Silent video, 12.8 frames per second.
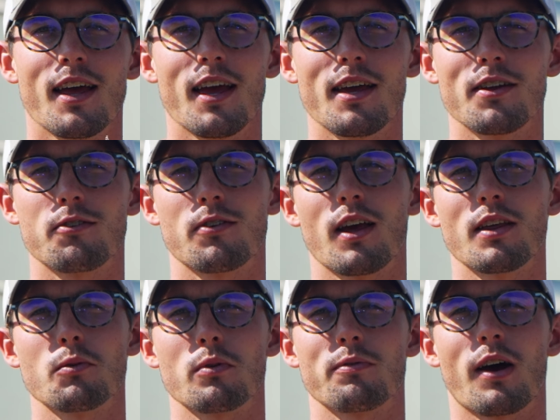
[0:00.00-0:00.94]
Hey, it's
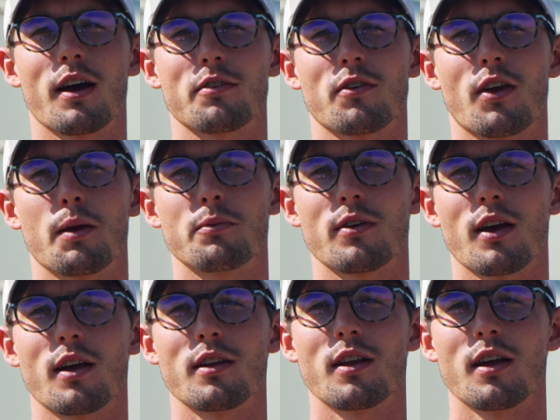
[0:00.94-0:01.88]
Nathan with Foxscapes
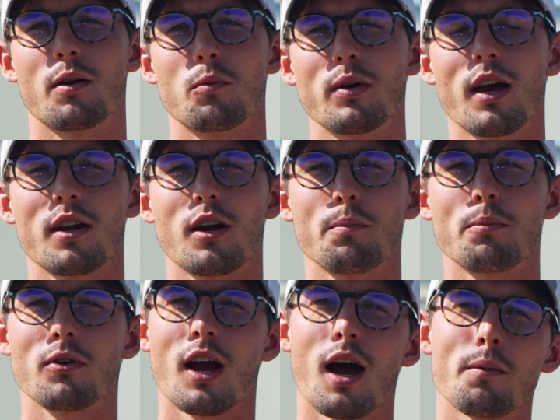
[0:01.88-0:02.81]
again. We had a
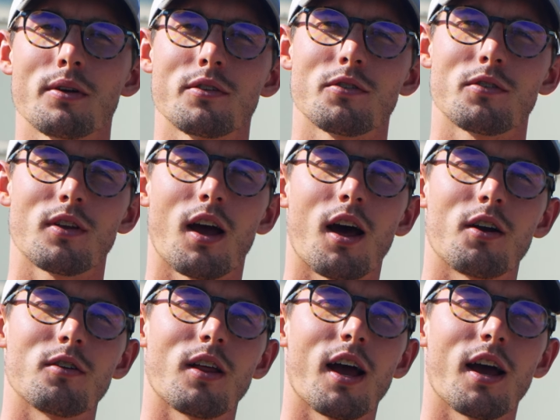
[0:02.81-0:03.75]
couple comments on
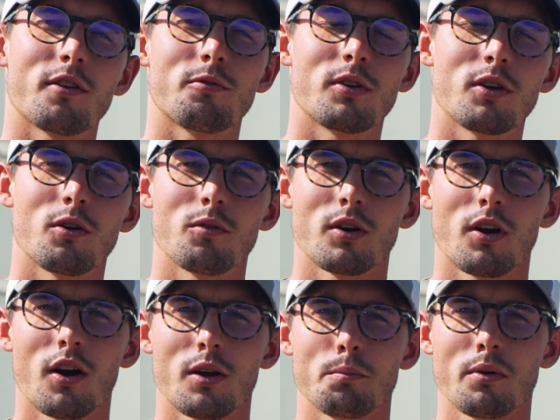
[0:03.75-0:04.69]
our last video
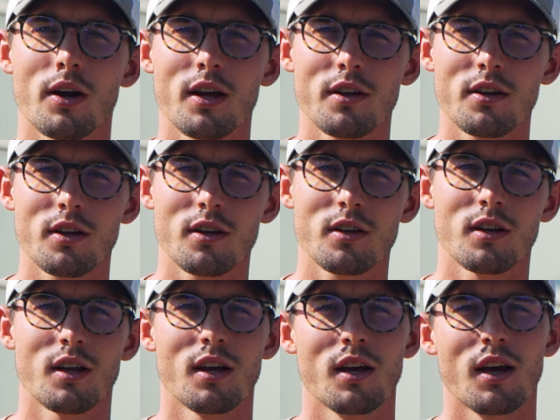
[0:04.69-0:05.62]
regarding branding,
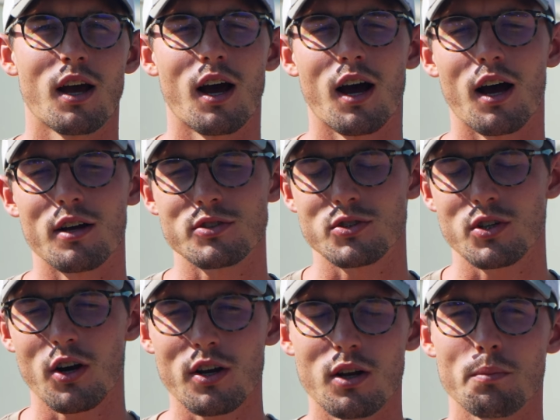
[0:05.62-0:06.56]
uh,
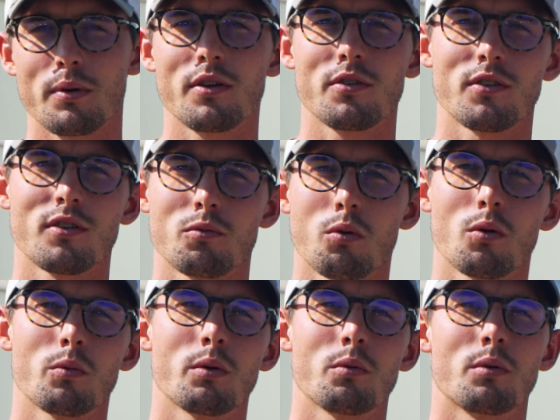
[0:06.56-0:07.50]
starting a business,
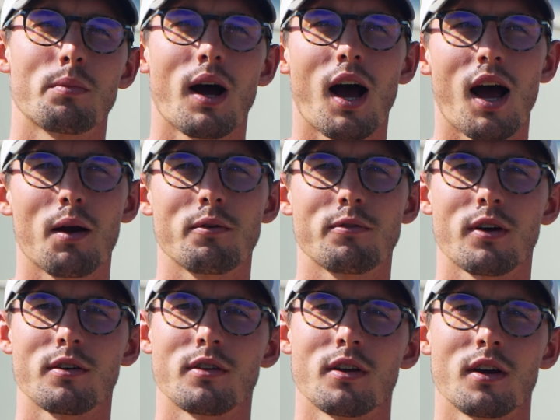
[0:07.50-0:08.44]
what we would buy. We've had